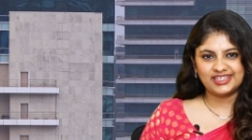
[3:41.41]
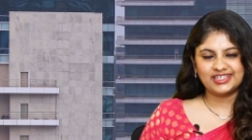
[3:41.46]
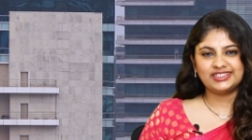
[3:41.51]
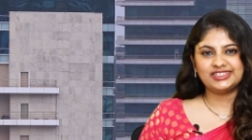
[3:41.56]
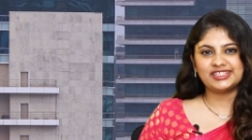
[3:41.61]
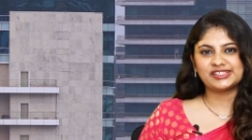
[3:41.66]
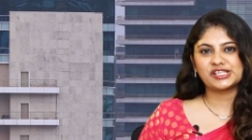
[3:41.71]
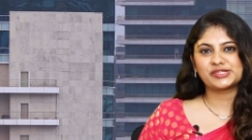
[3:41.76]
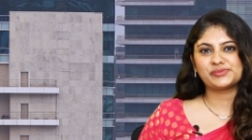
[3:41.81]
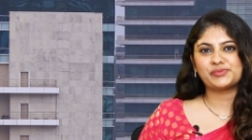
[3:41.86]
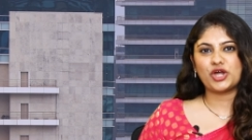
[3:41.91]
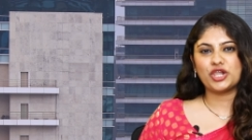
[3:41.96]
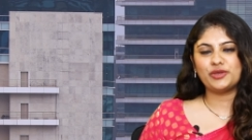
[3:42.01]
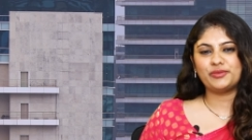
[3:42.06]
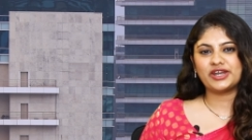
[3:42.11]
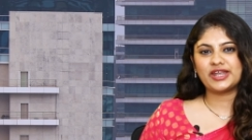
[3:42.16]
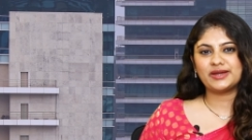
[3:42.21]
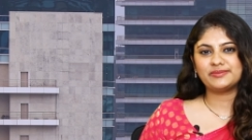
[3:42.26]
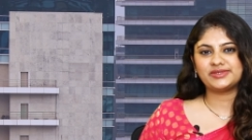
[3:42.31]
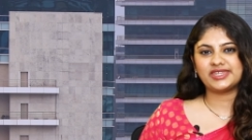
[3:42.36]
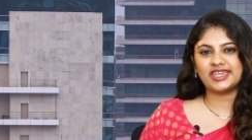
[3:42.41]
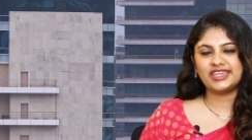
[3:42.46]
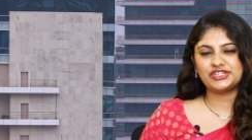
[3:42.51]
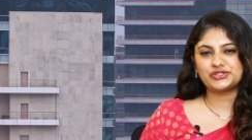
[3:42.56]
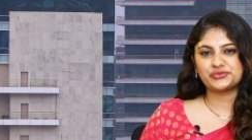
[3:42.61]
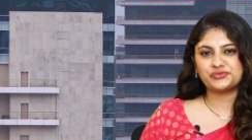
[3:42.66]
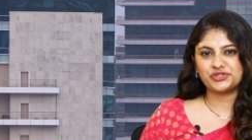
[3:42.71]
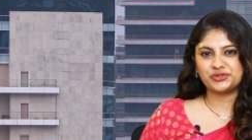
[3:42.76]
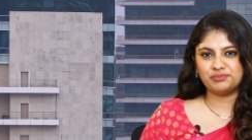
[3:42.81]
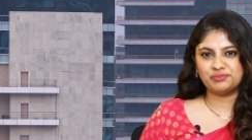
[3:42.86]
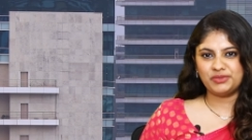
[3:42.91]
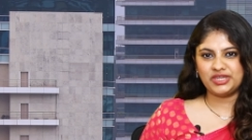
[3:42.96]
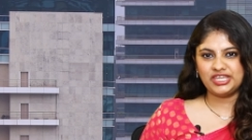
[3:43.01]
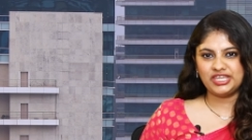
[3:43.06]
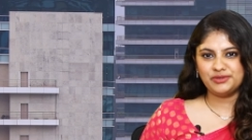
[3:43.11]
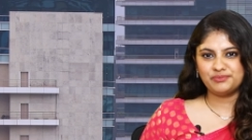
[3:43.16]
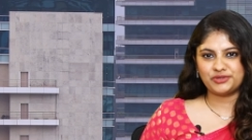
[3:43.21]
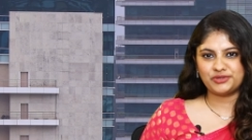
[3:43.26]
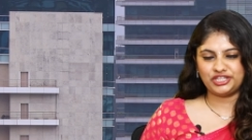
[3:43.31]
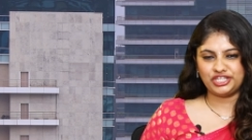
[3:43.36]
This is Polymer Update with
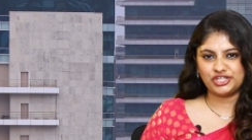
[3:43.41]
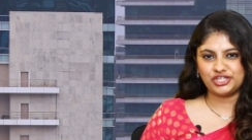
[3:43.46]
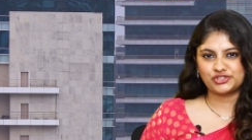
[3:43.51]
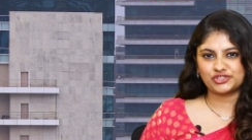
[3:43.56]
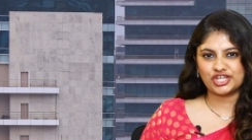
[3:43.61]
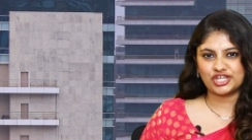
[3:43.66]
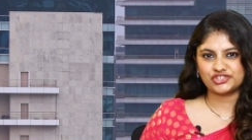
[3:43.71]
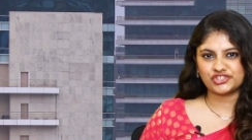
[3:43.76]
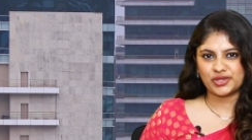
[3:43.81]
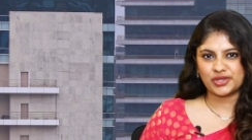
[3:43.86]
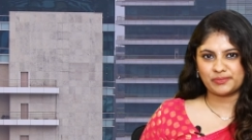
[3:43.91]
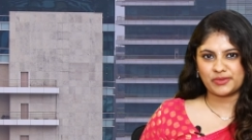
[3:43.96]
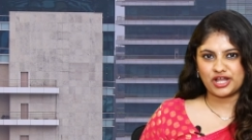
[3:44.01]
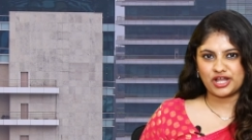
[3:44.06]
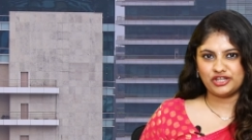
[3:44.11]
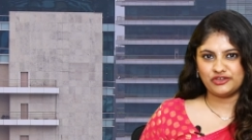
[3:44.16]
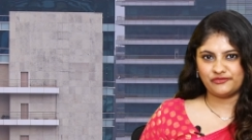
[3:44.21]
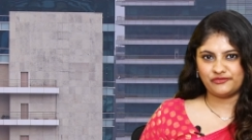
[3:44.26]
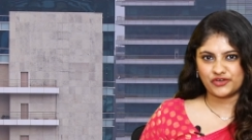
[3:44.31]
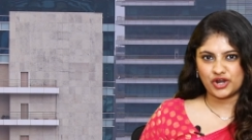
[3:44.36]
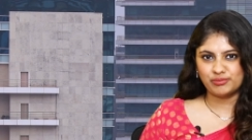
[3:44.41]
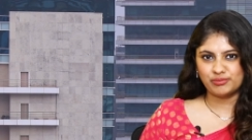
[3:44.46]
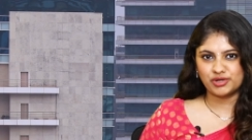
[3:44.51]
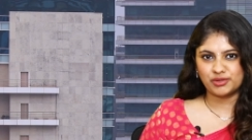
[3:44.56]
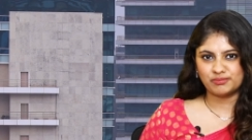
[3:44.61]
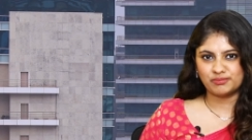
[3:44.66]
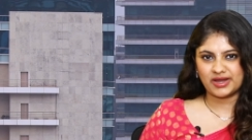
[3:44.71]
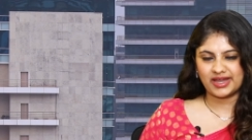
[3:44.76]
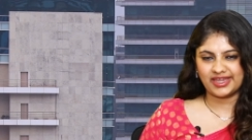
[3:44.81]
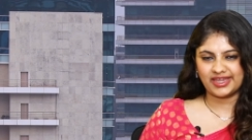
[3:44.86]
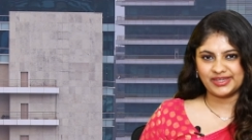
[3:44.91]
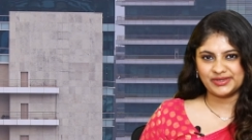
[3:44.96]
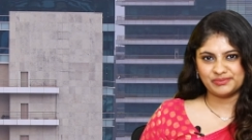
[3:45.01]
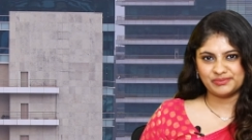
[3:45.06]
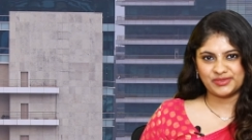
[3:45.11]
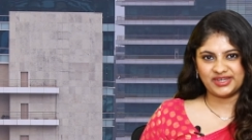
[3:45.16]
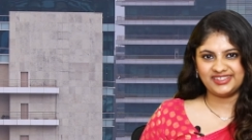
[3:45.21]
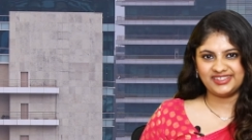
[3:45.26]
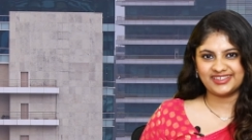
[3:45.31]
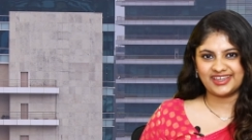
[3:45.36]
me, Pratiksha Jaipal from Mumbai.
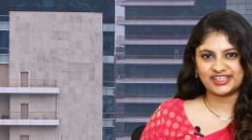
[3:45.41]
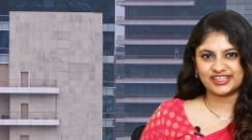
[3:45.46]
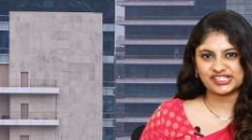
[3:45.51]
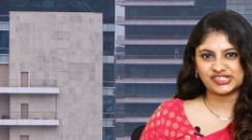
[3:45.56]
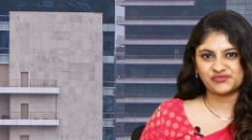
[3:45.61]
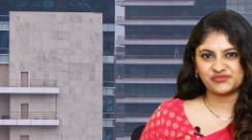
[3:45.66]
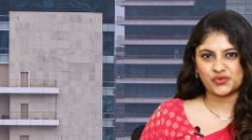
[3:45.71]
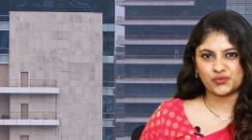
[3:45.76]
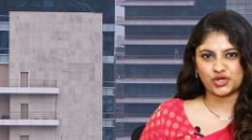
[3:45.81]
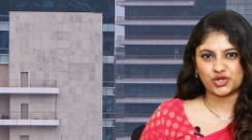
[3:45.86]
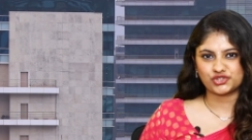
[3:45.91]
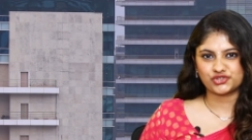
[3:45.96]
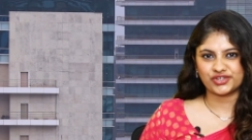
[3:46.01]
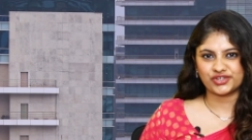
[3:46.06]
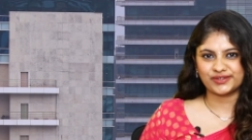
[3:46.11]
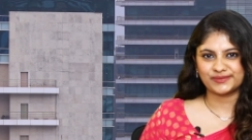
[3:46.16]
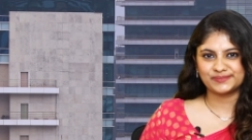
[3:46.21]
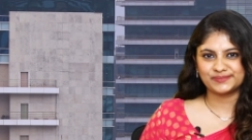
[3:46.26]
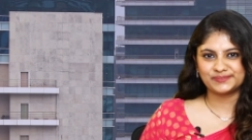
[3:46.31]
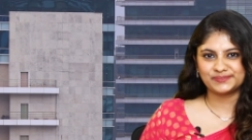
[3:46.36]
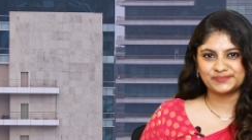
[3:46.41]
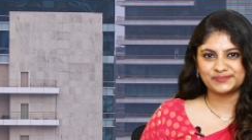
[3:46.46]
Many thanks for watching.